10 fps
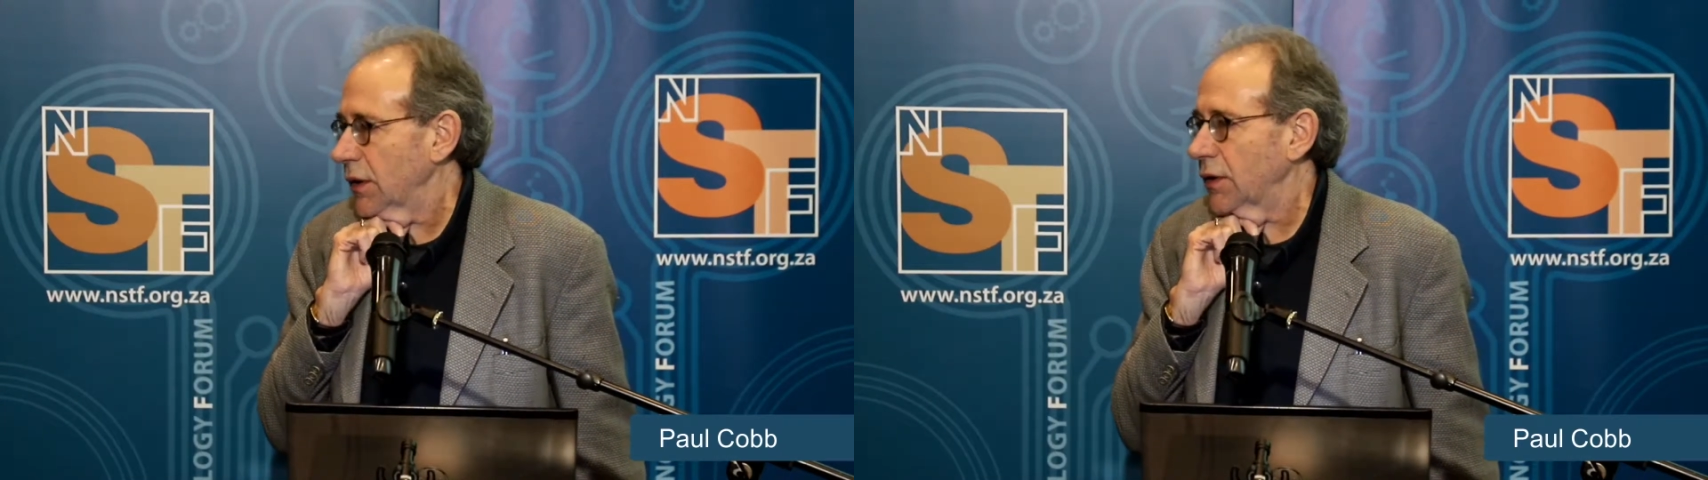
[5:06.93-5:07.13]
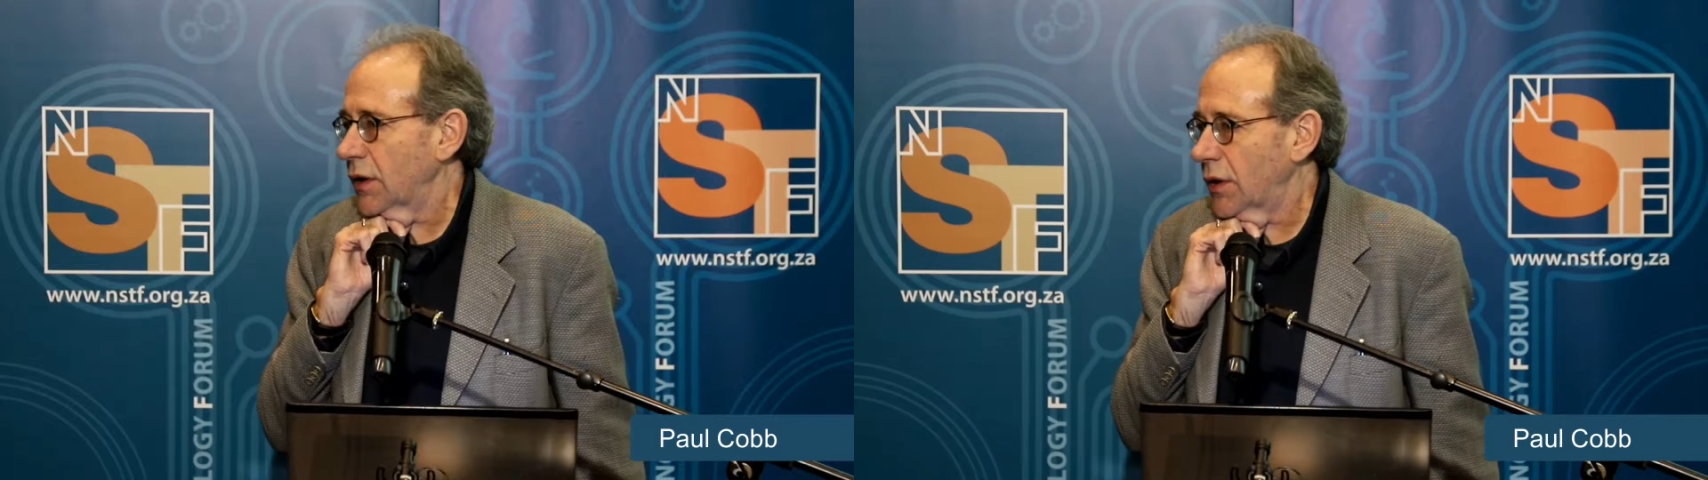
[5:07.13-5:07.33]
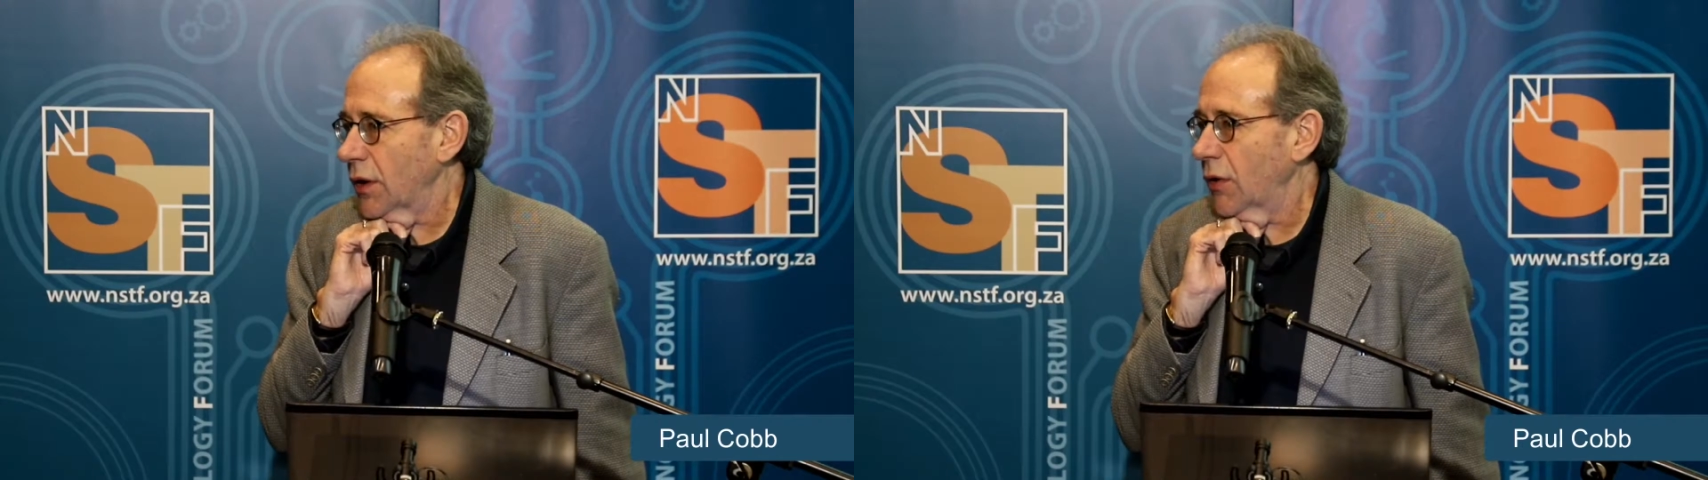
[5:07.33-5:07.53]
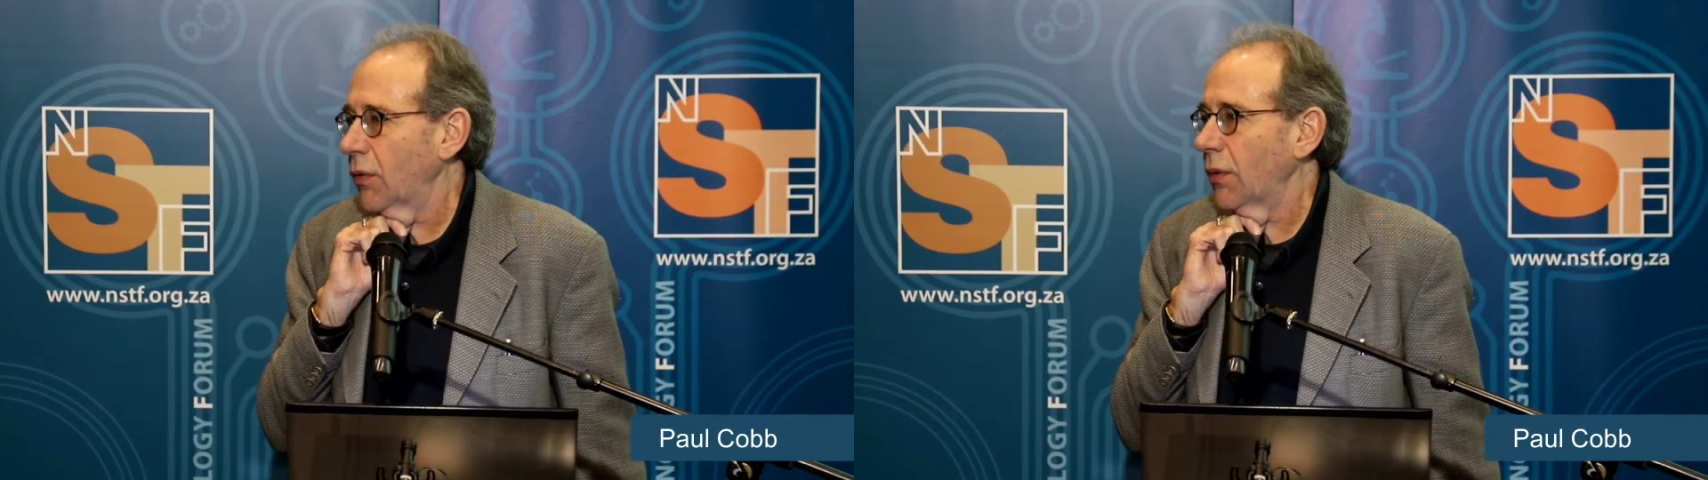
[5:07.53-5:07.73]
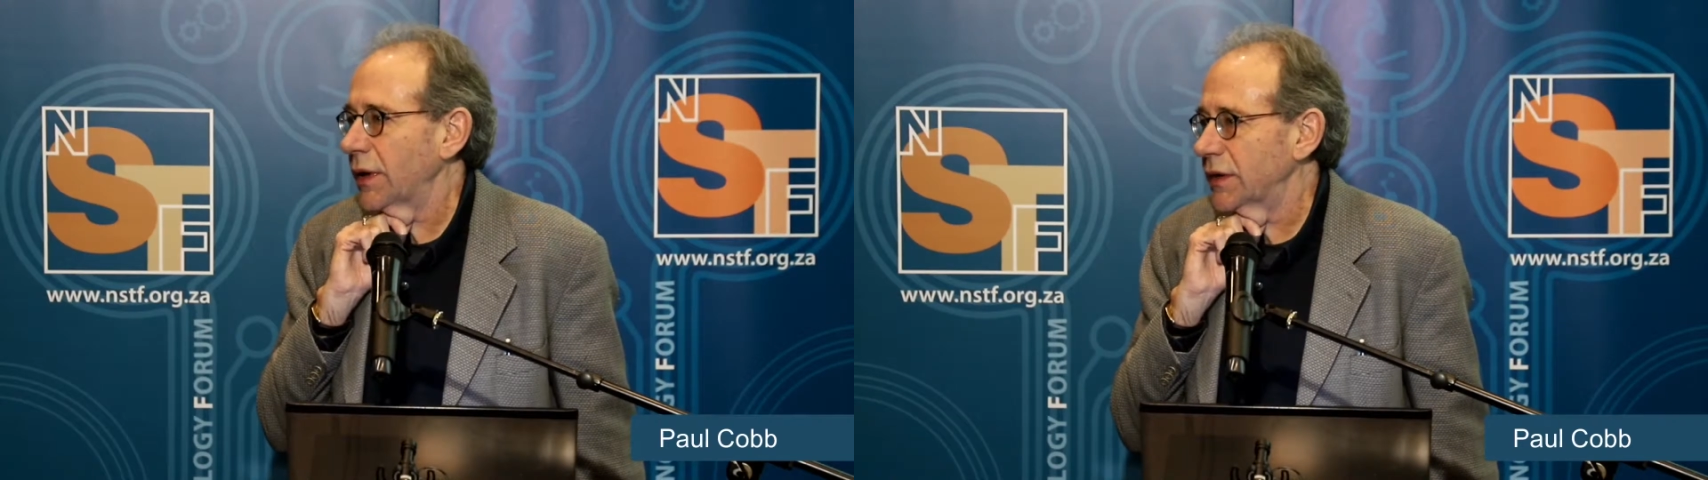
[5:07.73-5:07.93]
The
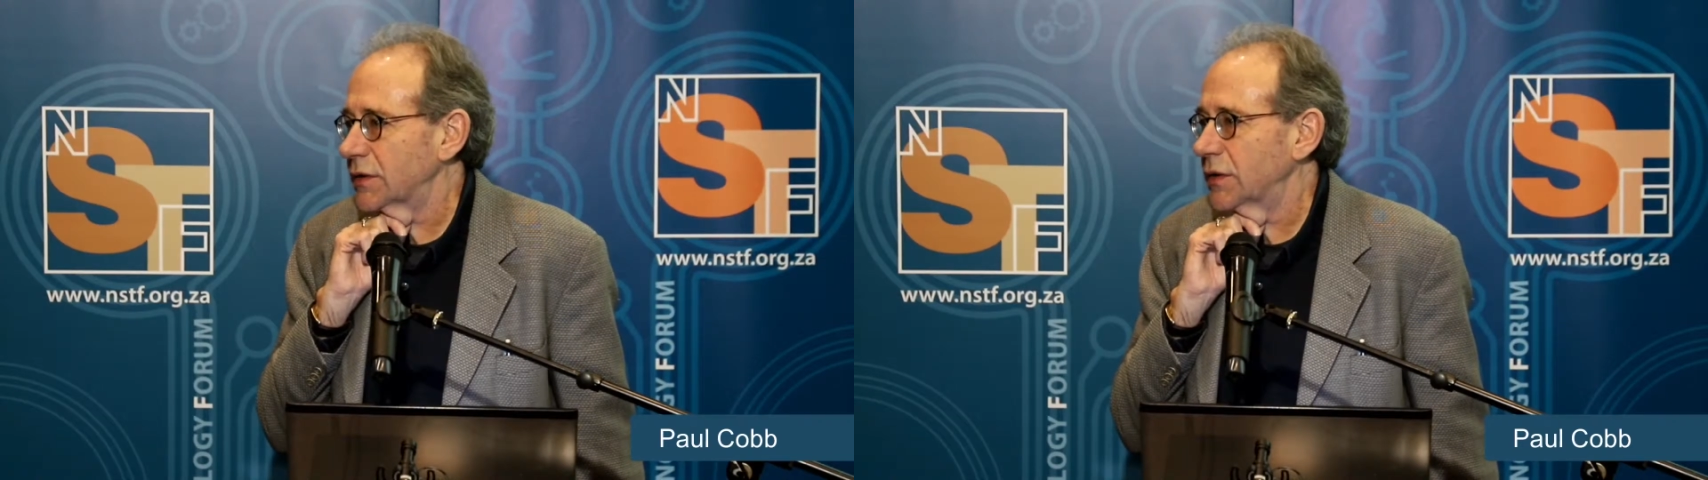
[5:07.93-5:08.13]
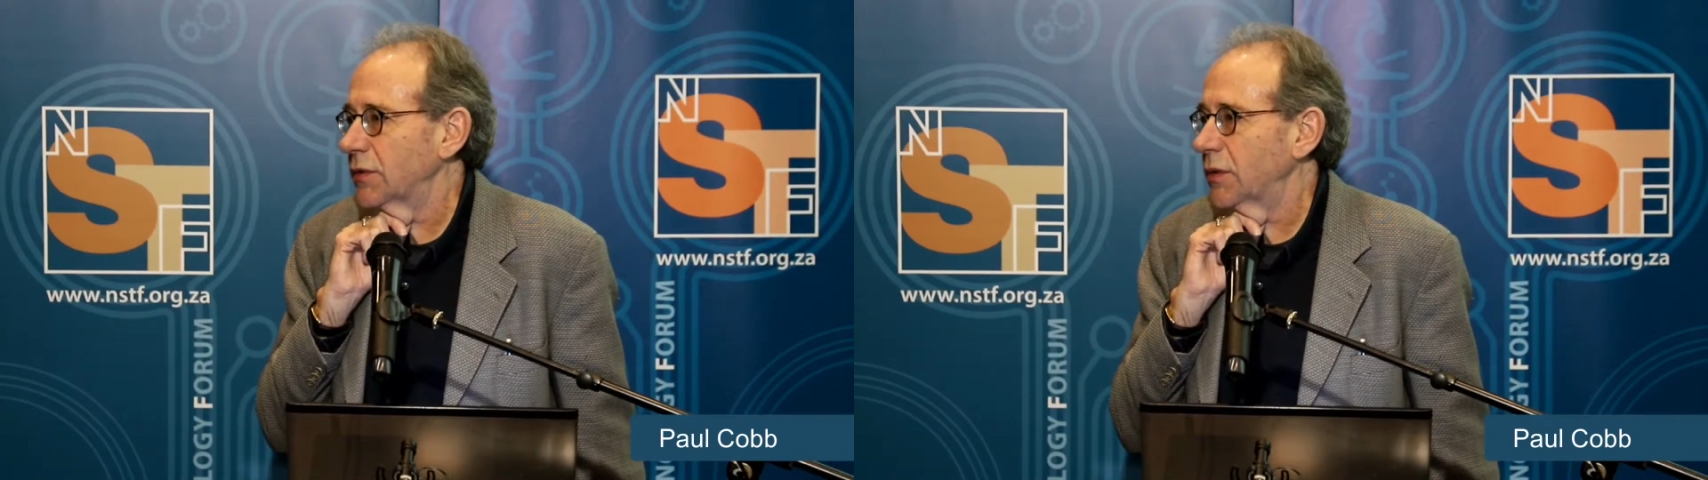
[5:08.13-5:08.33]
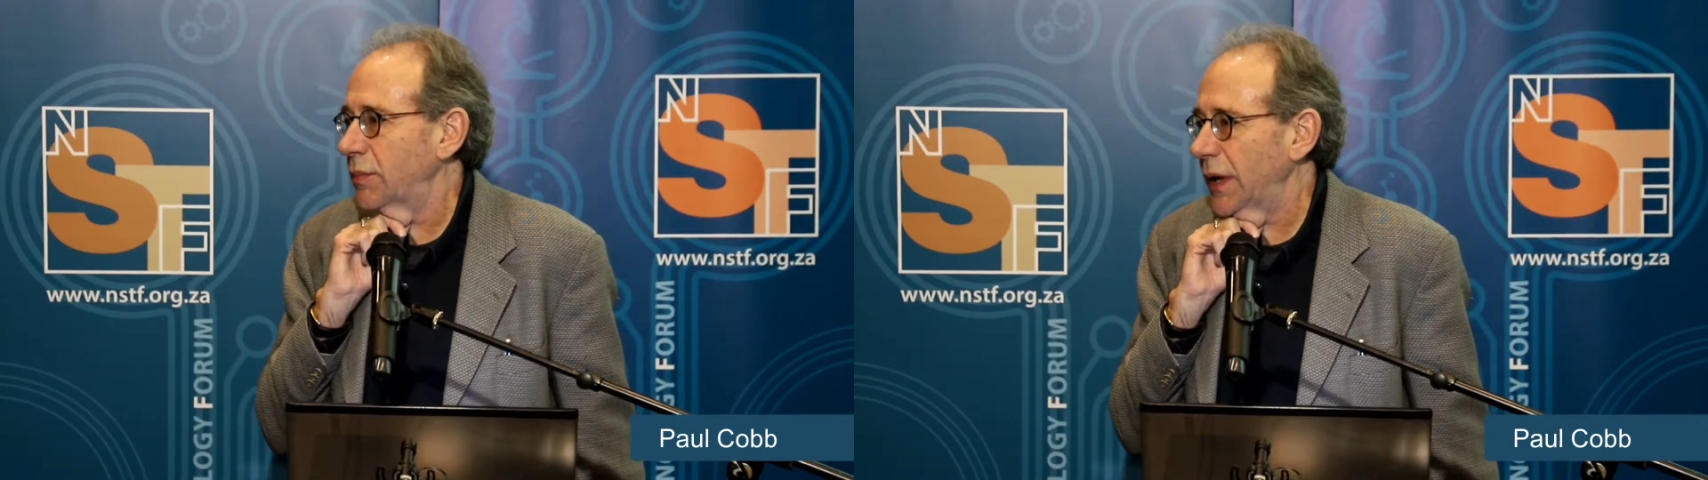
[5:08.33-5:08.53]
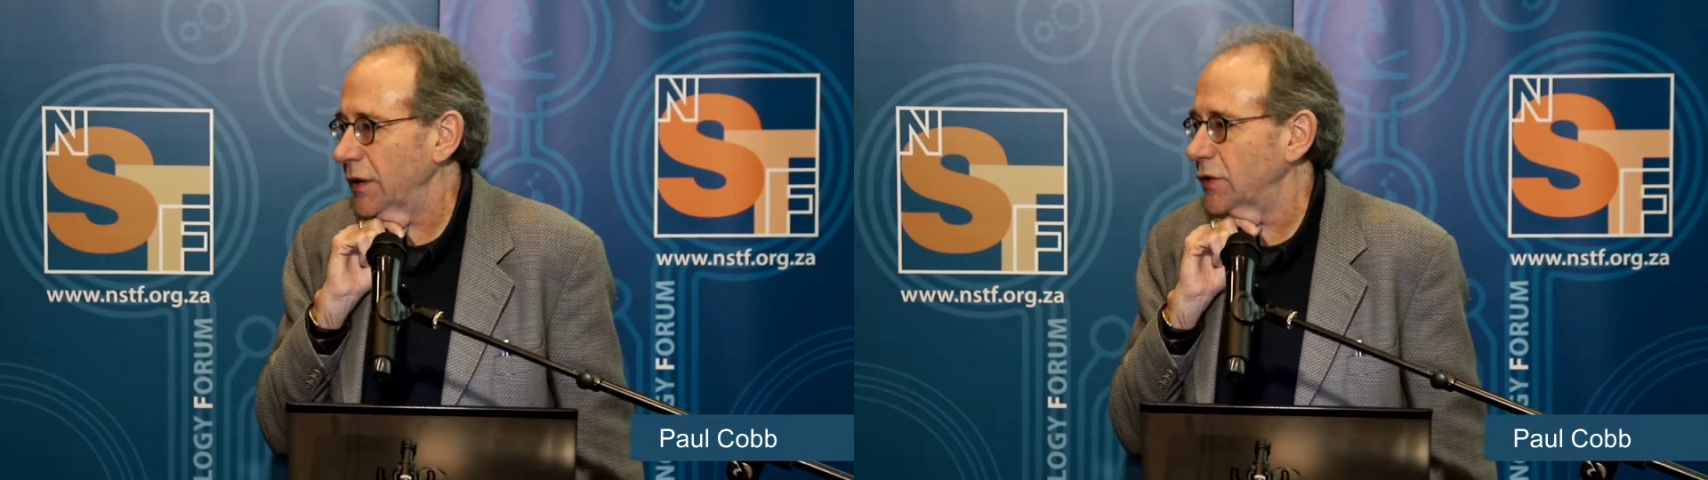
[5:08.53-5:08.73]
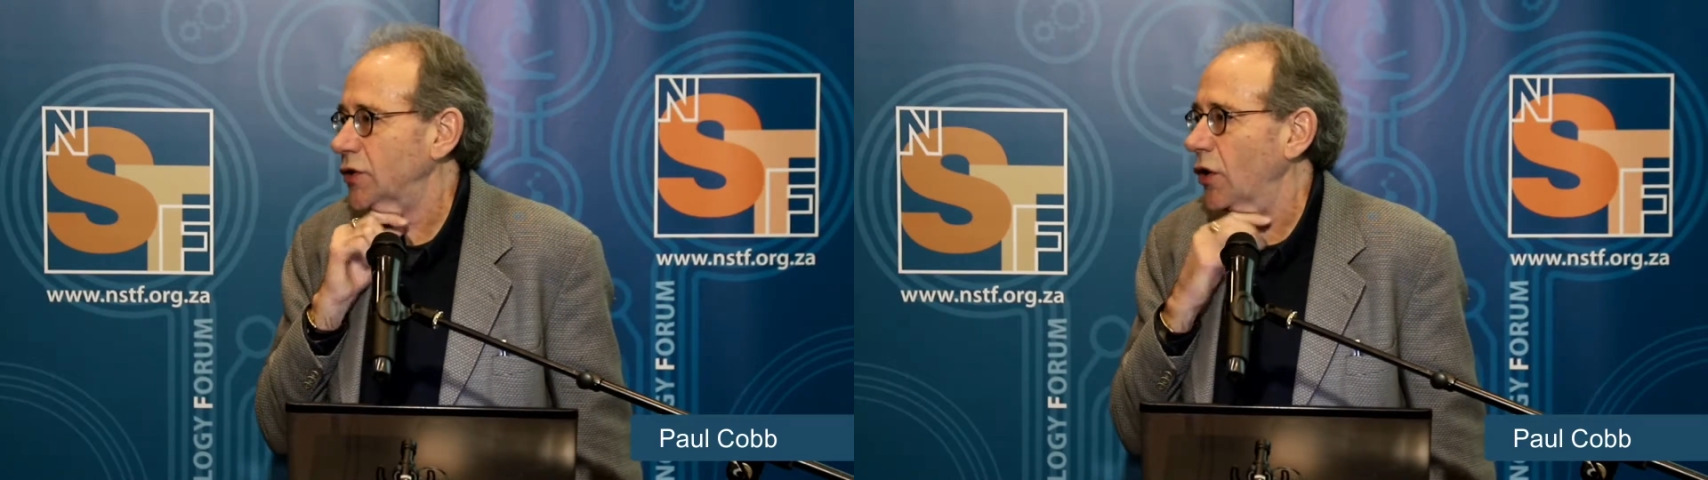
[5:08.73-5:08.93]
goal is to do a better
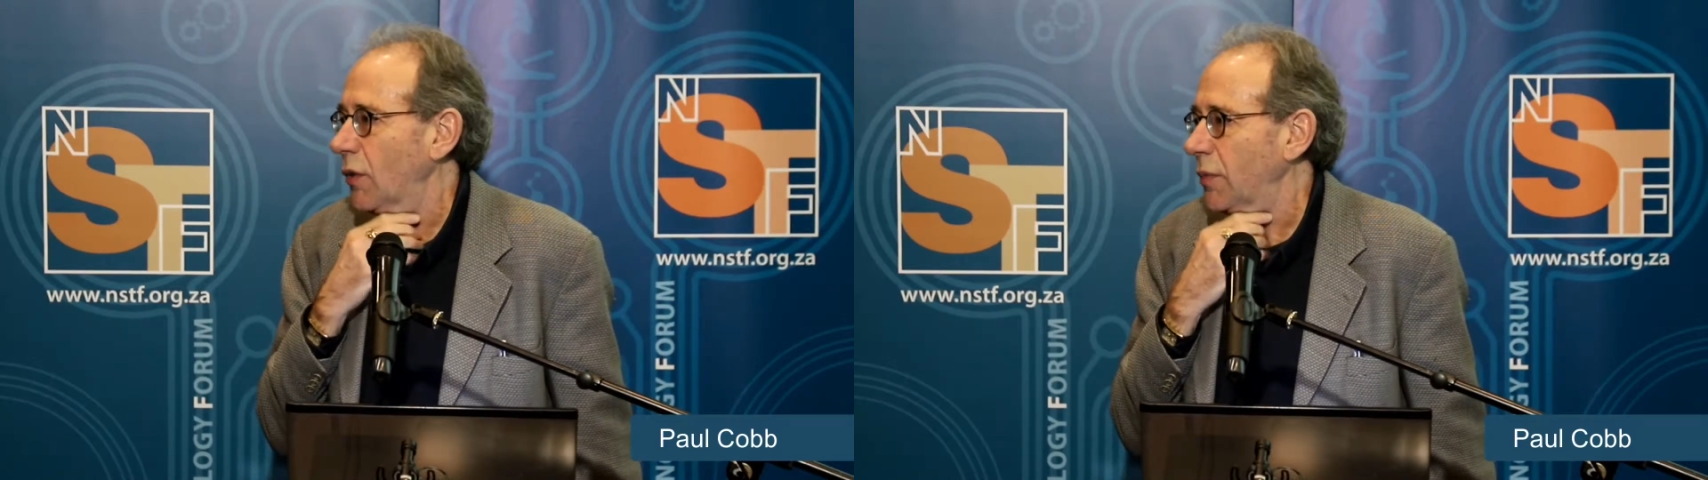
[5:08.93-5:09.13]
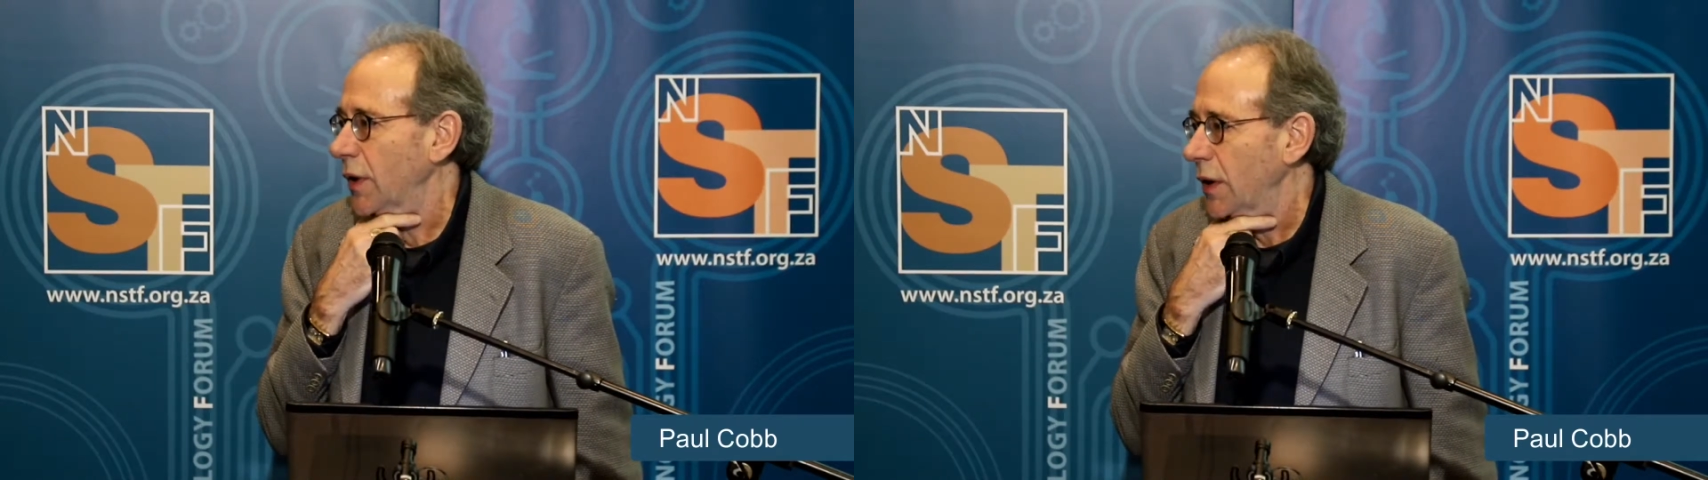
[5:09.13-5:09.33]
job